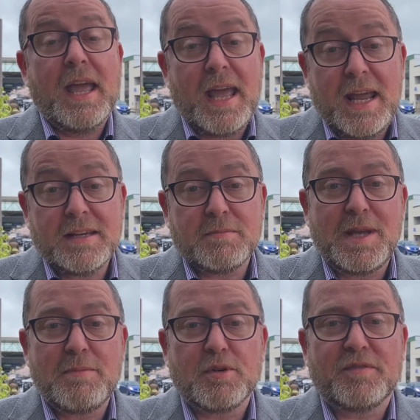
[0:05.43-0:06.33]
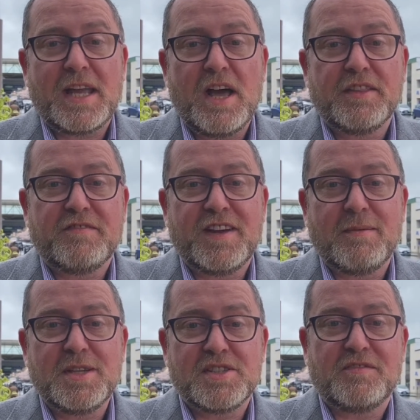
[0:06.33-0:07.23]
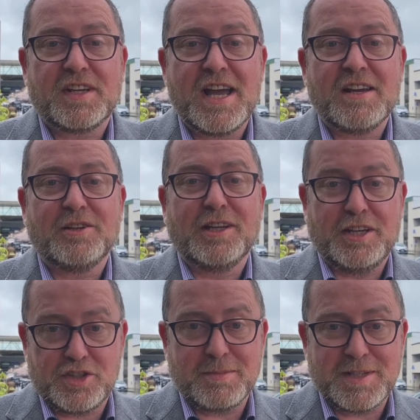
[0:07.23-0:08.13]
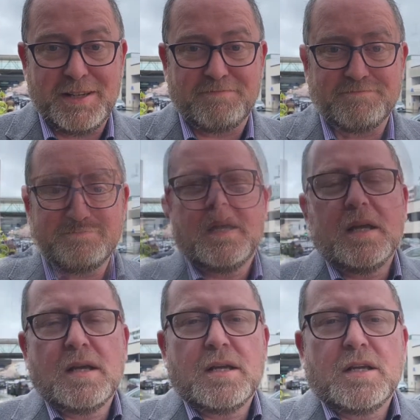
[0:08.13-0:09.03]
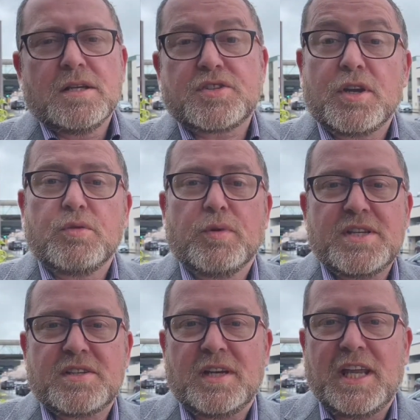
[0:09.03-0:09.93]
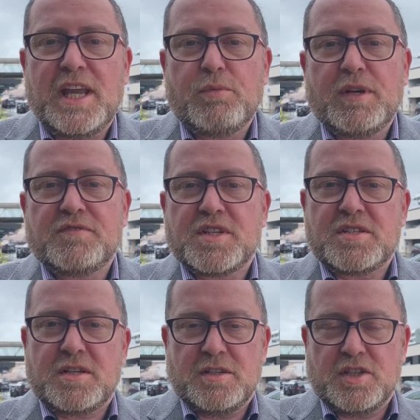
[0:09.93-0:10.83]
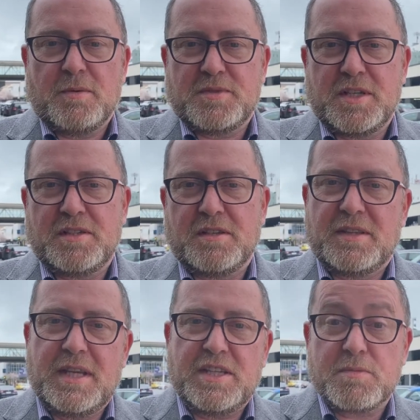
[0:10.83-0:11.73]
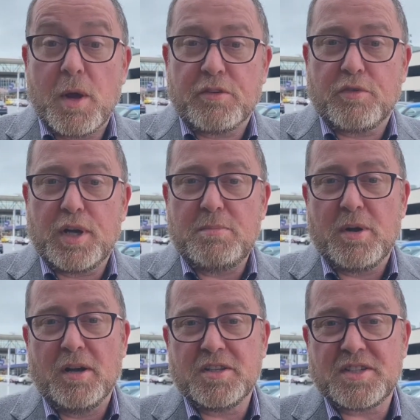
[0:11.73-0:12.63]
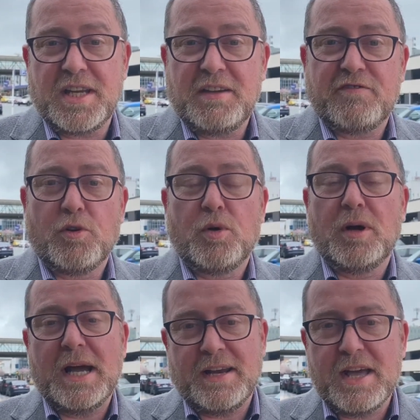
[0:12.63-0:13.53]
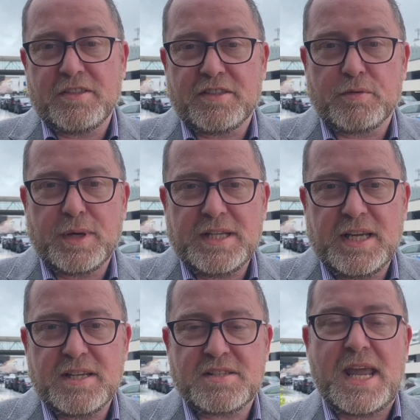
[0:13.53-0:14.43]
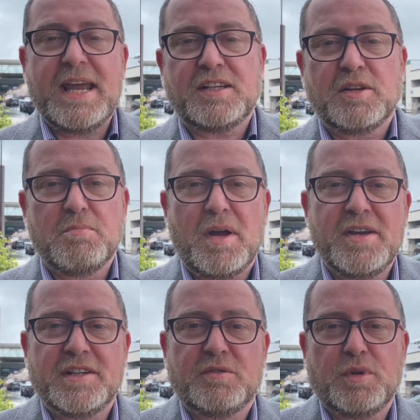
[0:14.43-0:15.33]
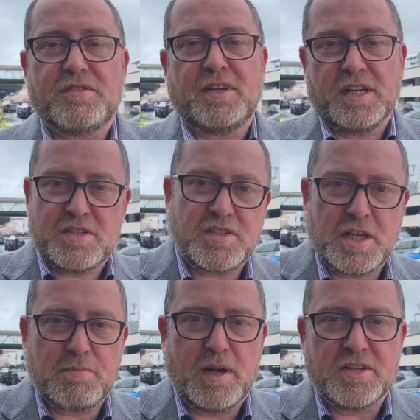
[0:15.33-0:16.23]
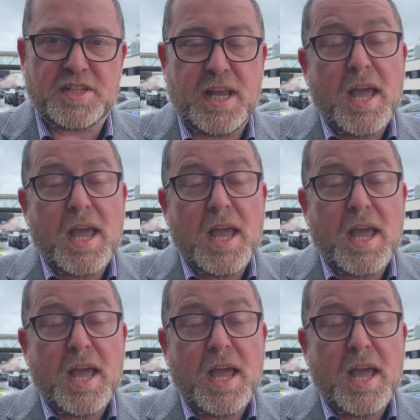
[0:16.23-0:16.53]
and a member of the Healthy Families Invercargill leadership team. So recently we've just adopted the smoke-free policy for another 3 years and combined it with an existing policy.